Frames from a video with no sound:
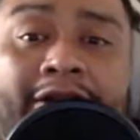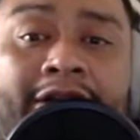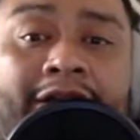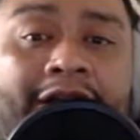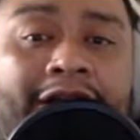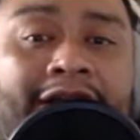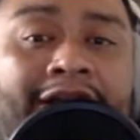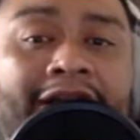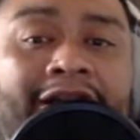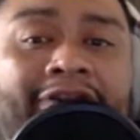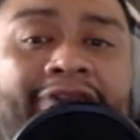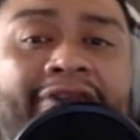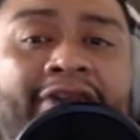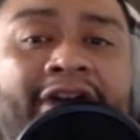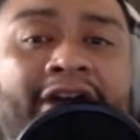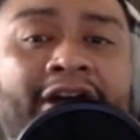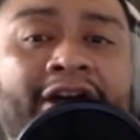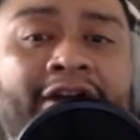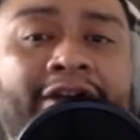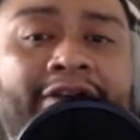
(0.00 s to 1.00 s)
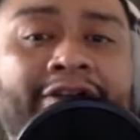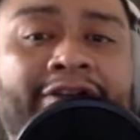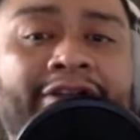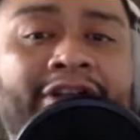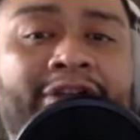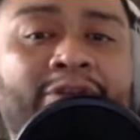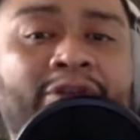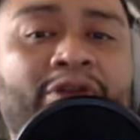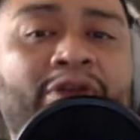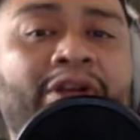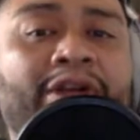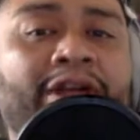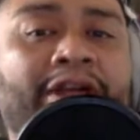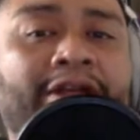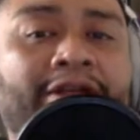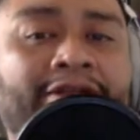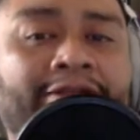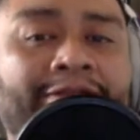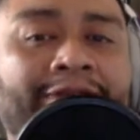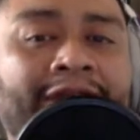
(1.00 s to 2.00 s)
I love the
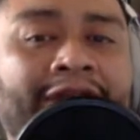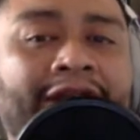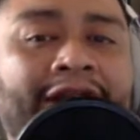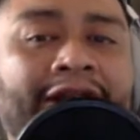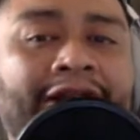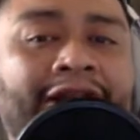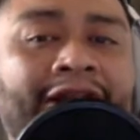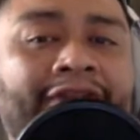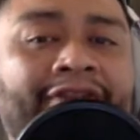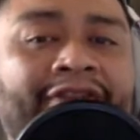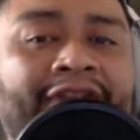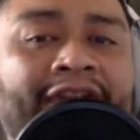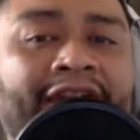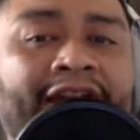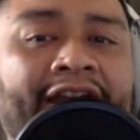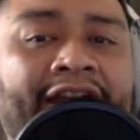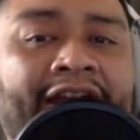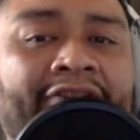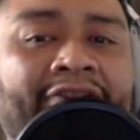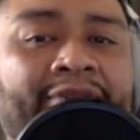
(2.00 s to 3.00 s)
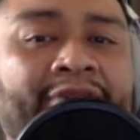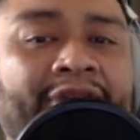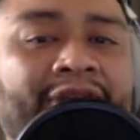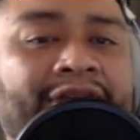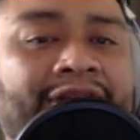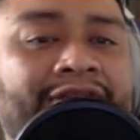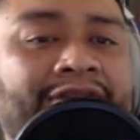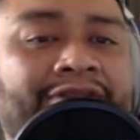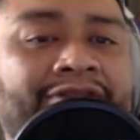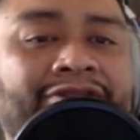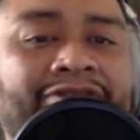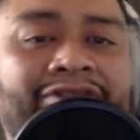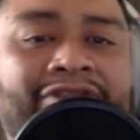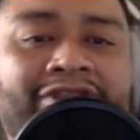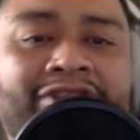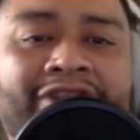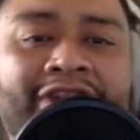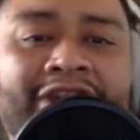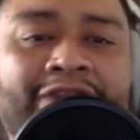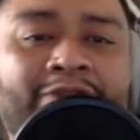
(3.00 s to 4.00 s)
community, man. I love that everybody
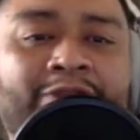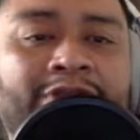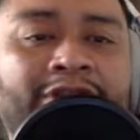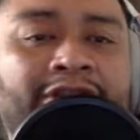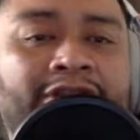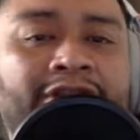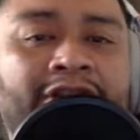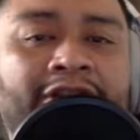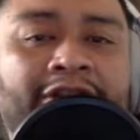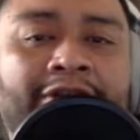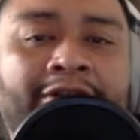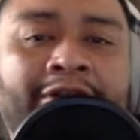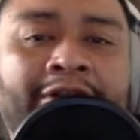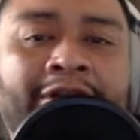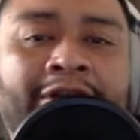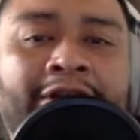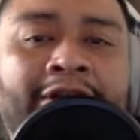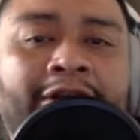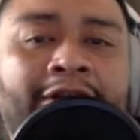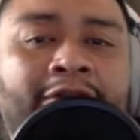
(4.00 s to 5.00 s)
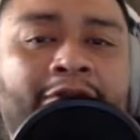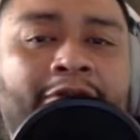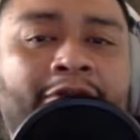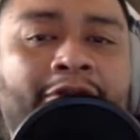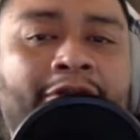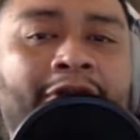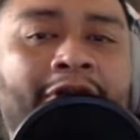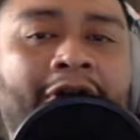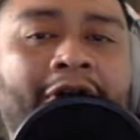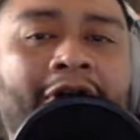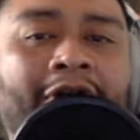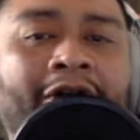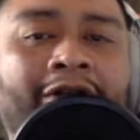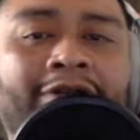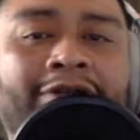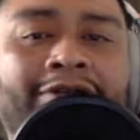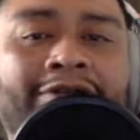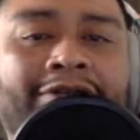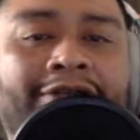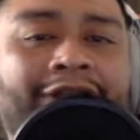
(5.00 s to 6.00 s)
chit chats with each other. We're
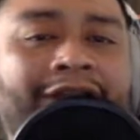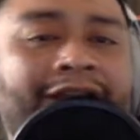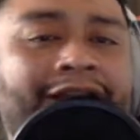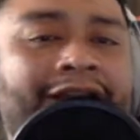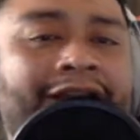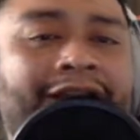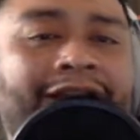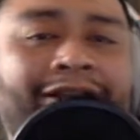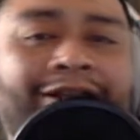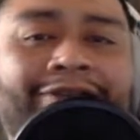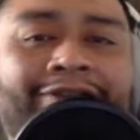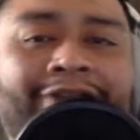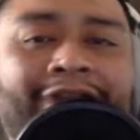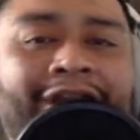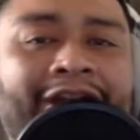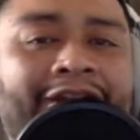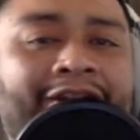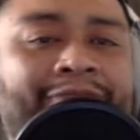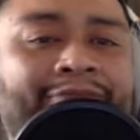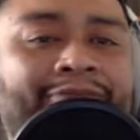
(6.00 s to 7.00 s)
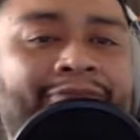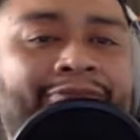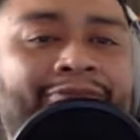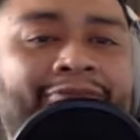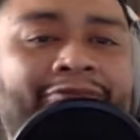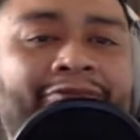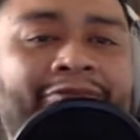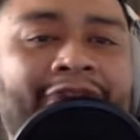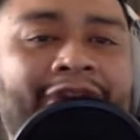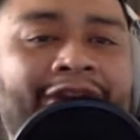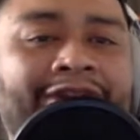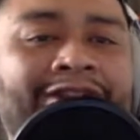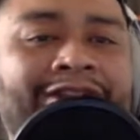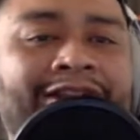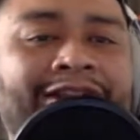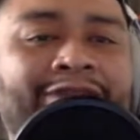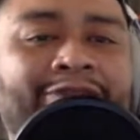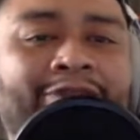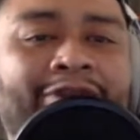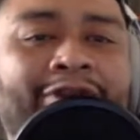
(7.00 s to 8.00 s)
all like right here. Ross
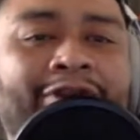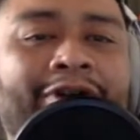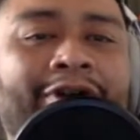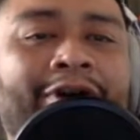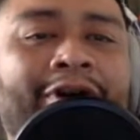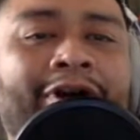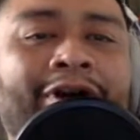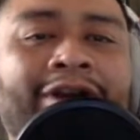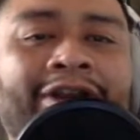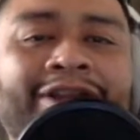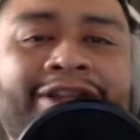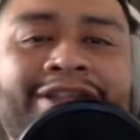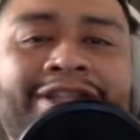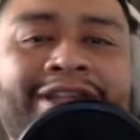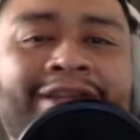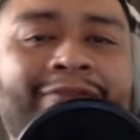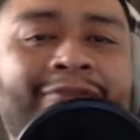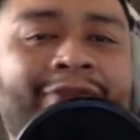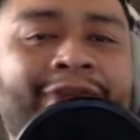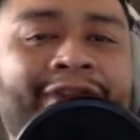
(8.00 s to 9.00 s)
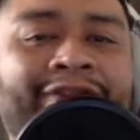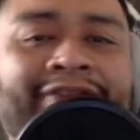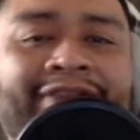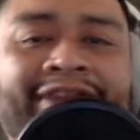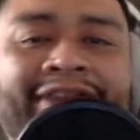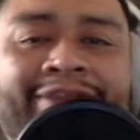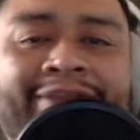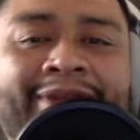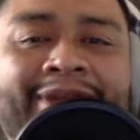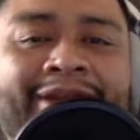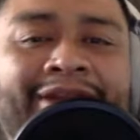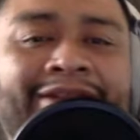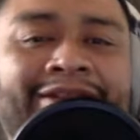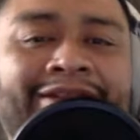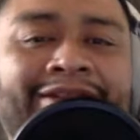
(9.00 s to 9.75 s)
says we are all on the same wavelength, man.